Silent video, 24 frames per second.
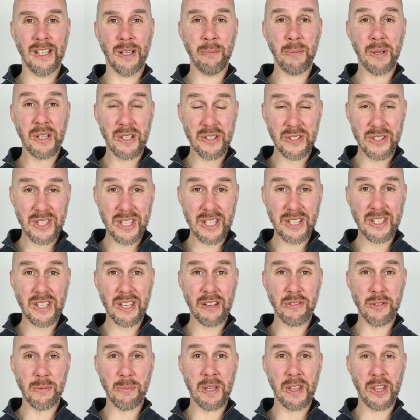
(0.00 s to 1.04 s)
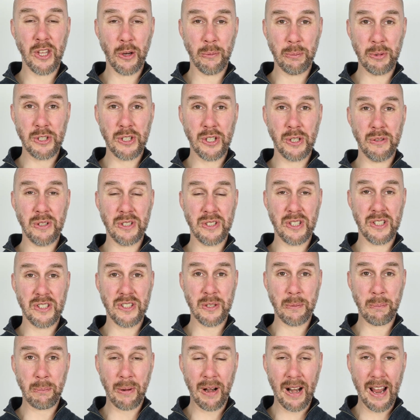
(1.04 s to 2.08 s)
because this gives me the opportunity
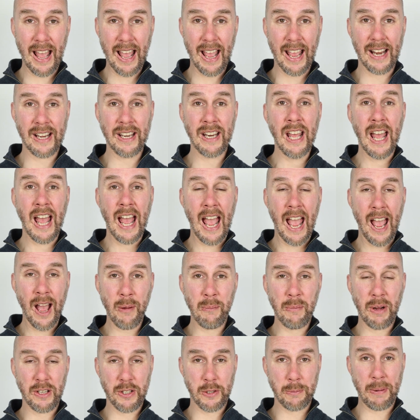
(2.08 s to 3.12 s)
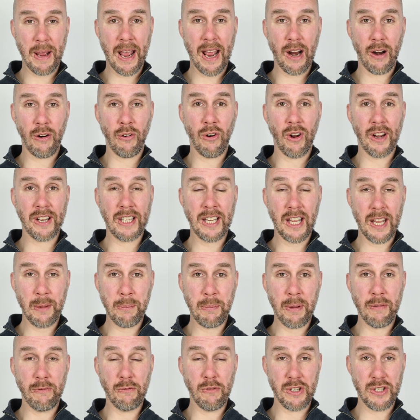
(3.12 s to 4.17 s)
to plan how much power I
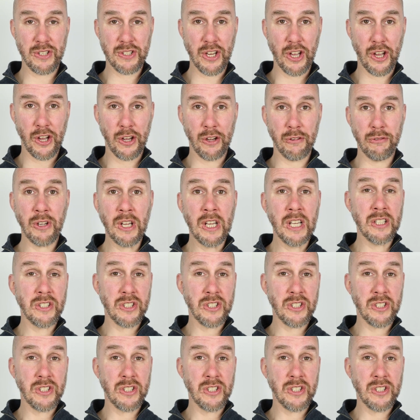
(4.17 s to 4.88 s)
keep in reserve